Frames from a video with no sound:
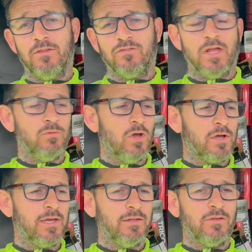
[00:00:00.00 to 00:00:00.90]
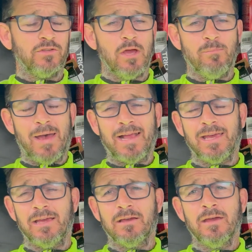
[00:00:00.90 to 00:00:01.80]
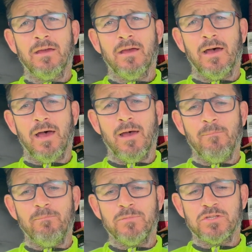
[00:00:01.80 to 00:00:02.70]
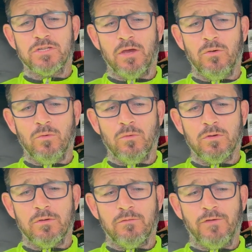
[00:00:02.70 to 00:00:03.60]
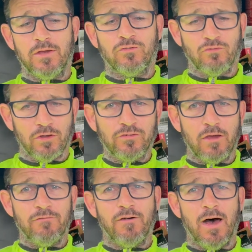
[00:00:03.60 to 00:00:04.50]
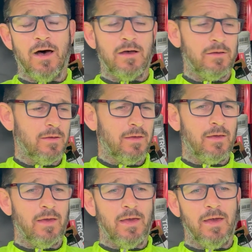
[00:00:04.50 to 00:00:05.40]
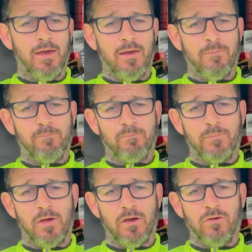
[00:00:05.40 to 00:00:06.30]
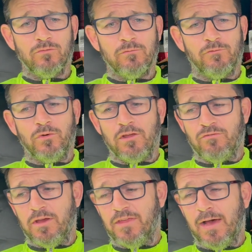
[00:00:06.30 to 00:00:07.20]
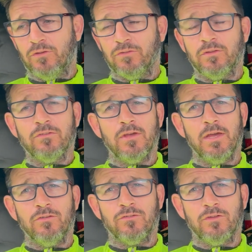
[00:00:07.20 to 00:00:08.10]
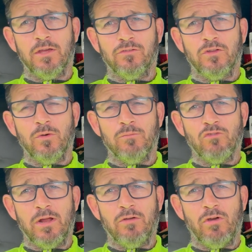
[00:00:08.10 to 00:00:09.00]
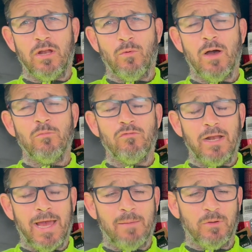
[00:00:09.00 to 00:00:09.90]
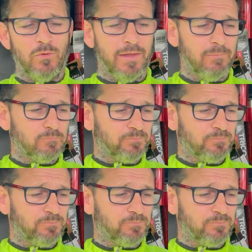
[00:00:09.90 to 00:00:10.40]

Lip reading: There's no knocking, there's no banging, so fingers crossed so far. At 143,000, it's doing really, really well, and we're really happy with it.